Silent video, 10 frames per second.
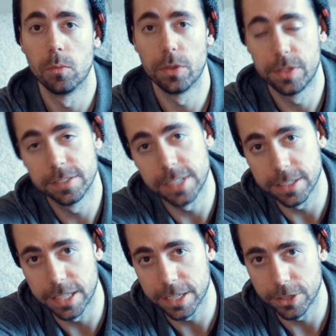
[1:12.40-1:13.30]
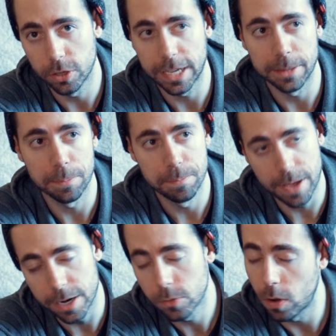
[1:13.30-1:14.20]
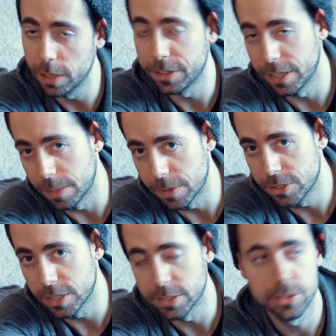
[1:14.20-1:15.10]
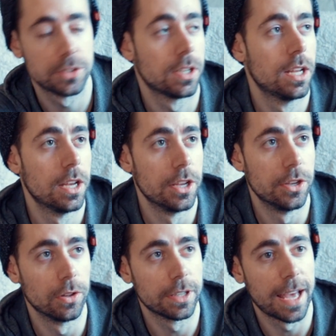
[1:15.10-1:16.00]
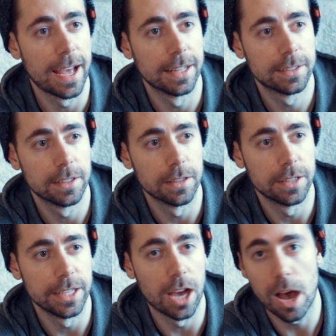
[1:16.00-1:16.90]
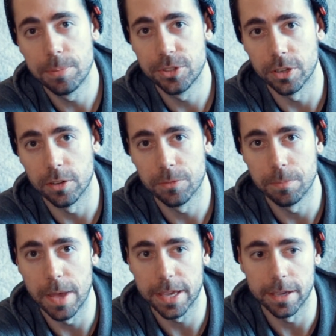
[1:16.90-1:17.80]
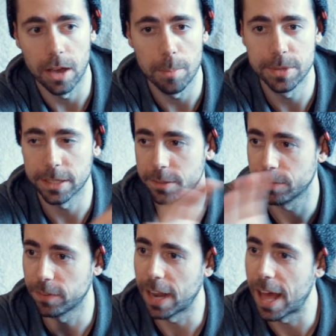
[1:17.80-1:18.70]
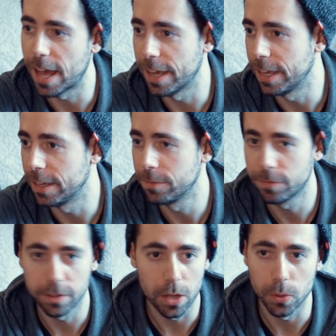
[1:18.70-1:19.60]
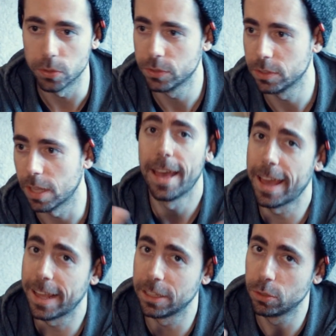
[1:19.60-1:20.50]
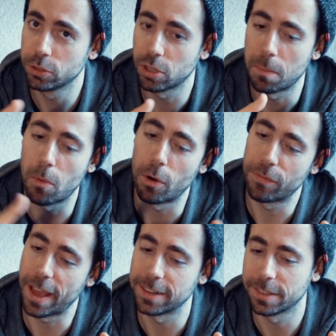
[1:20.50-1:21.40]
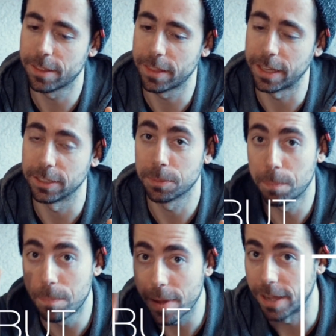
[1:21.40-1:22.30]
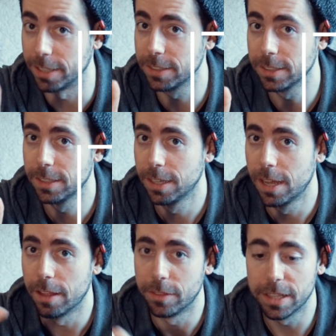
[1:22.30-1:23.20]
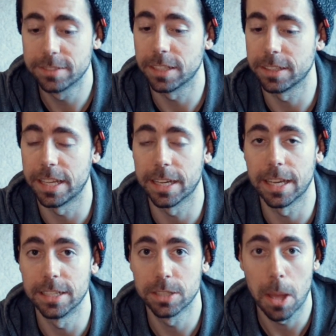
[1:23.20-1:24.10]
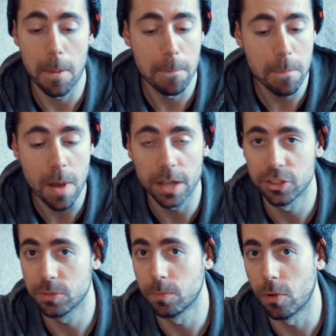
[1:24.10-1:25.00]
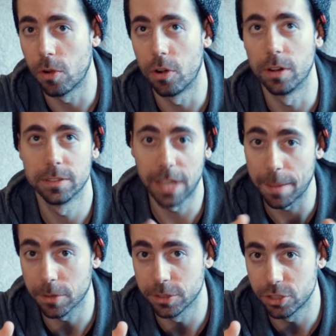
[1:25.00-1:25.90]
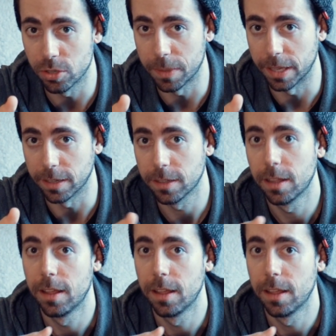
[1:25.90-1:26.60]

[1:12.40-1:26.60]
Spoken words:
With this technique, you'll get better quality images, you'll get the option of making objects fly, float, and do some more fancy things. But this technique is much more time-consuming